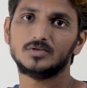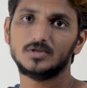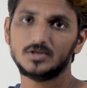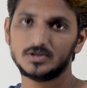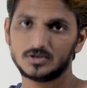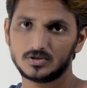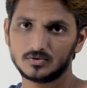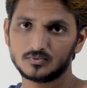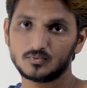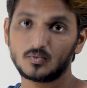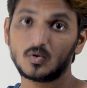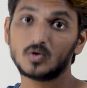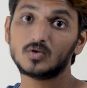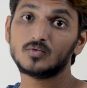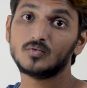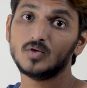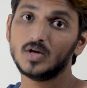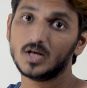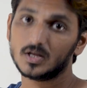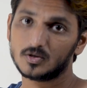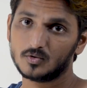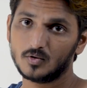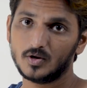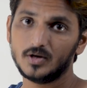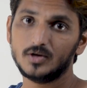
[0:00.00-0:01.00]
This is what
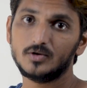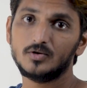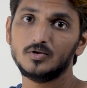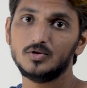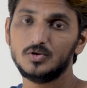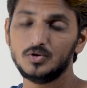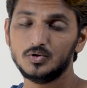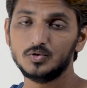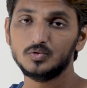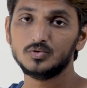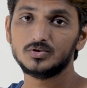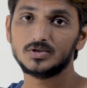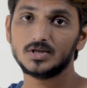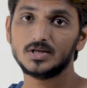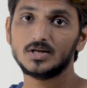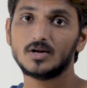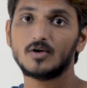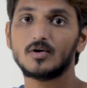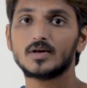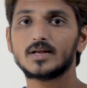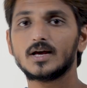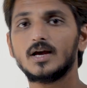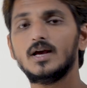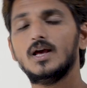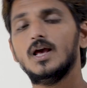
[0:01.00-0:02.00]
we are going to use in
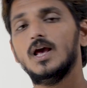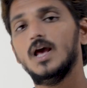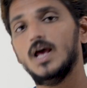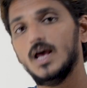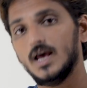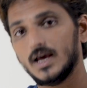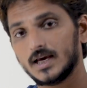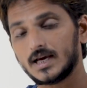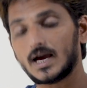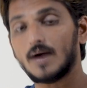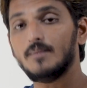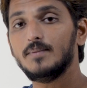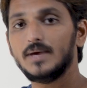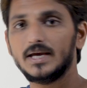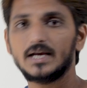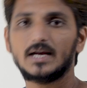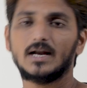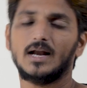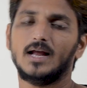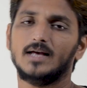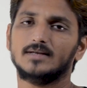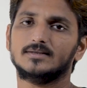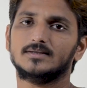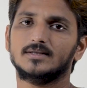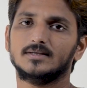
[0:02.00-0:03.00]
our uh, coming
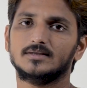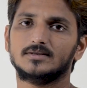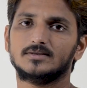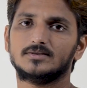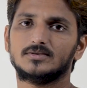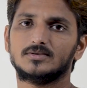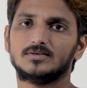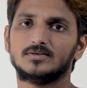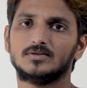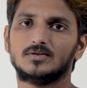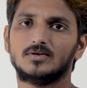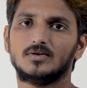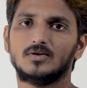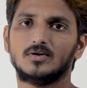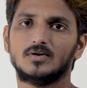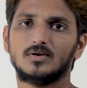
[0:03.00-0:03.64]
classes.